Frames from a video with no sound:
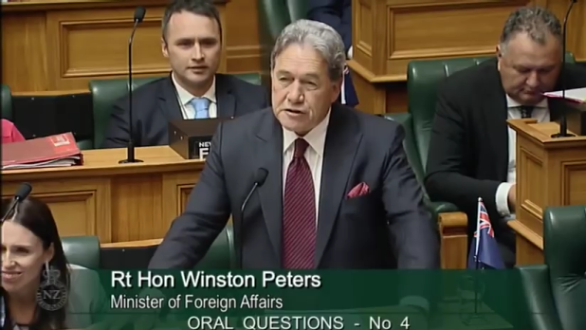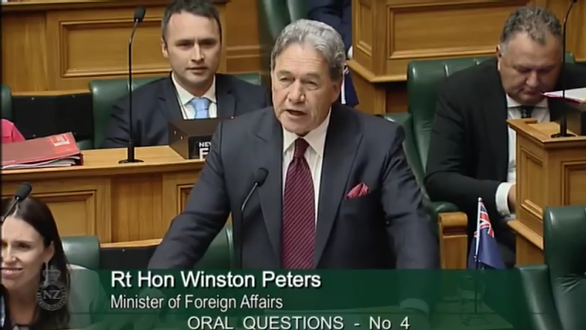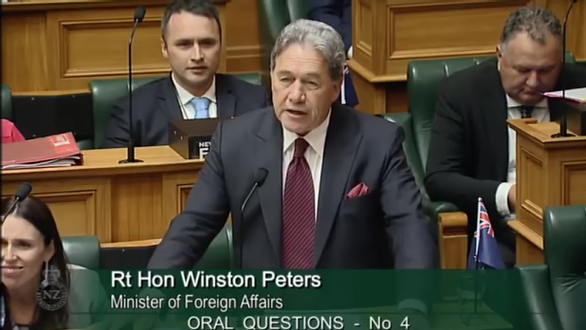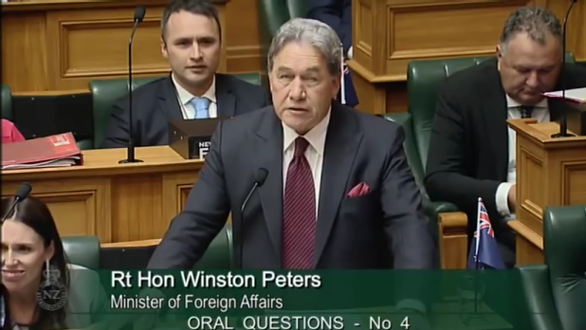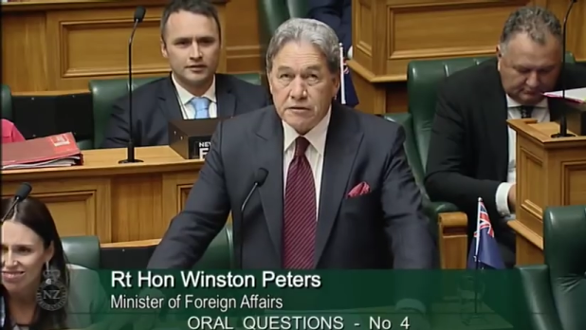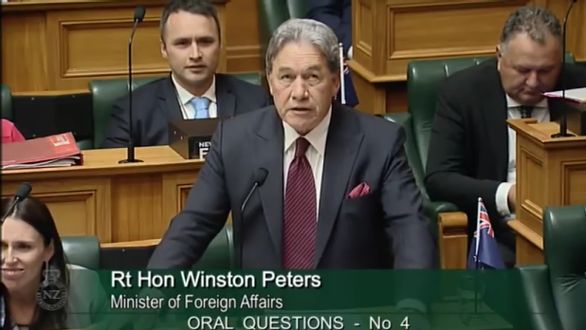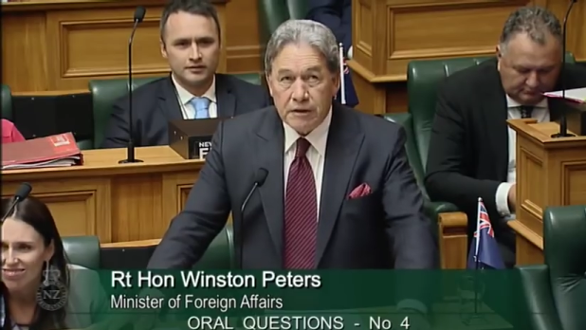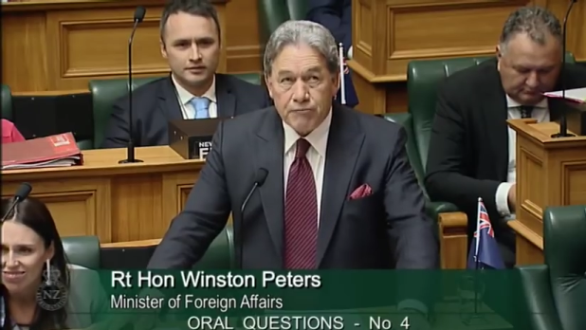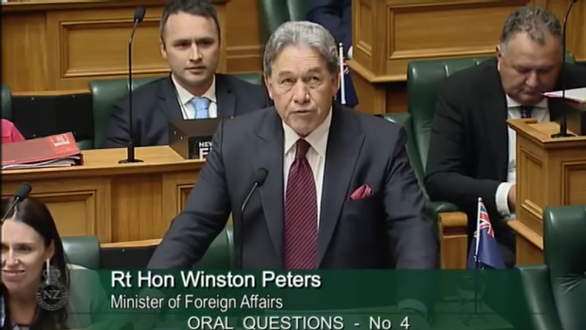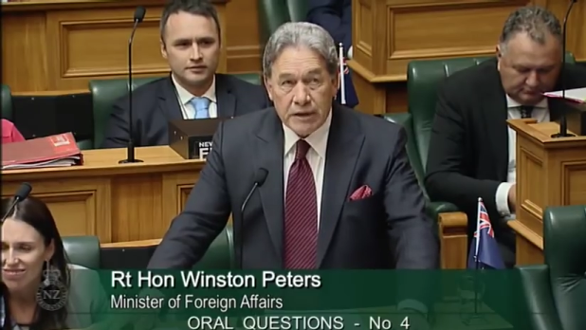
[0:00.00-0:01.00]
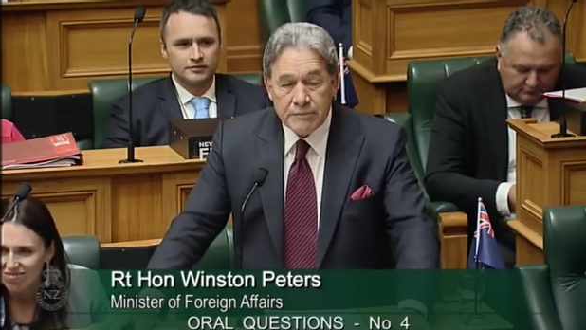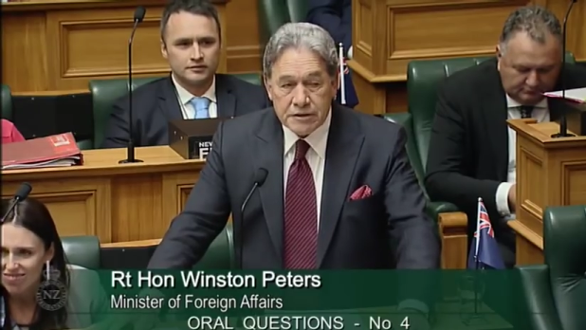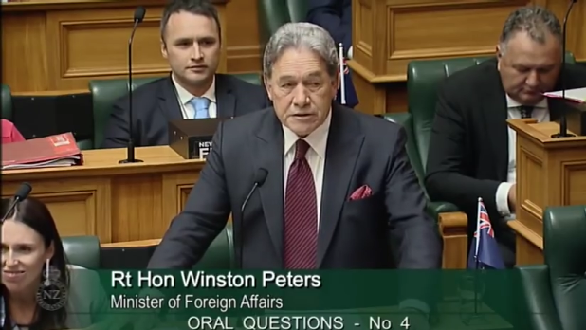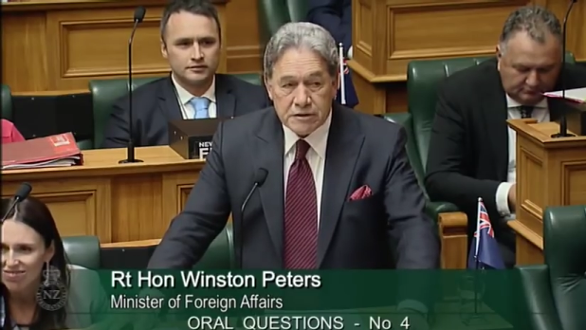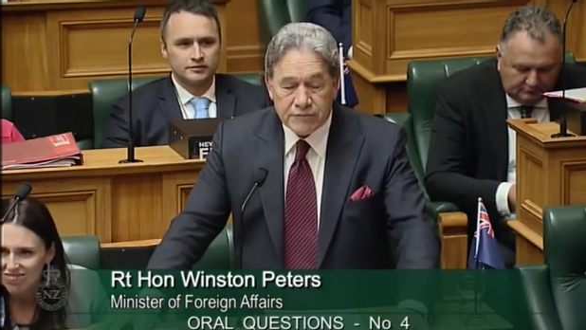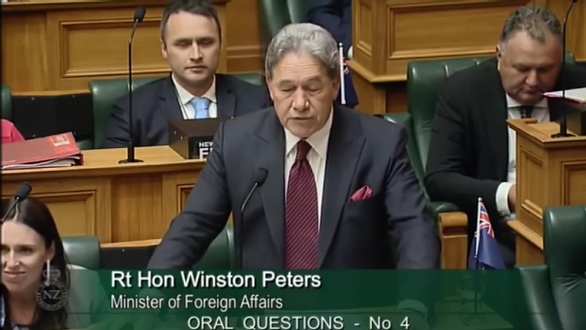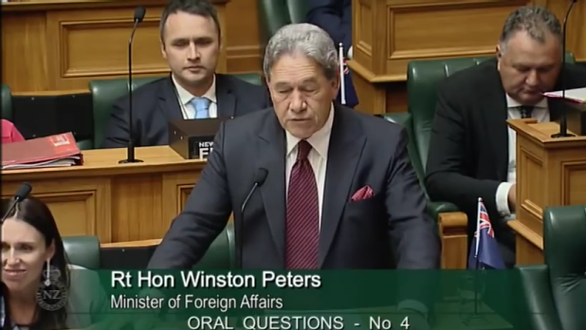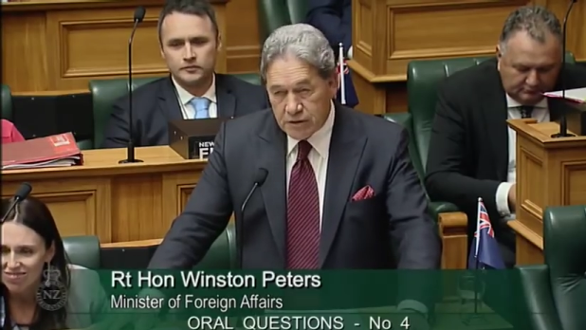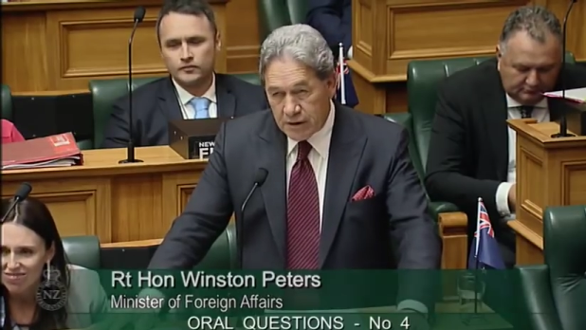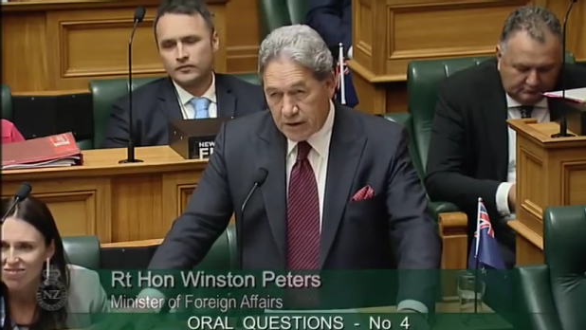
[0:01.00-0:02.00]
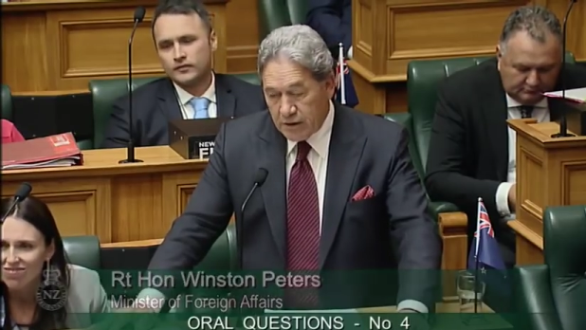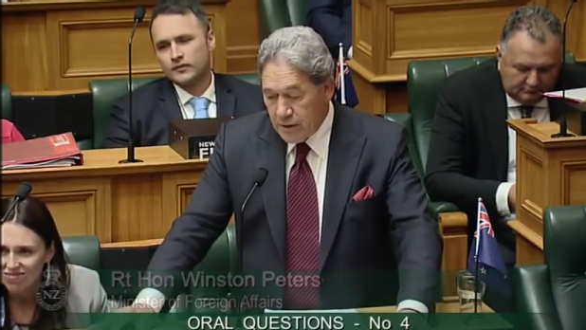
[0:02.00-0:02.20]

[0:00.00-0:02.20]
Speaker 1: that the Prime Minister of the UK,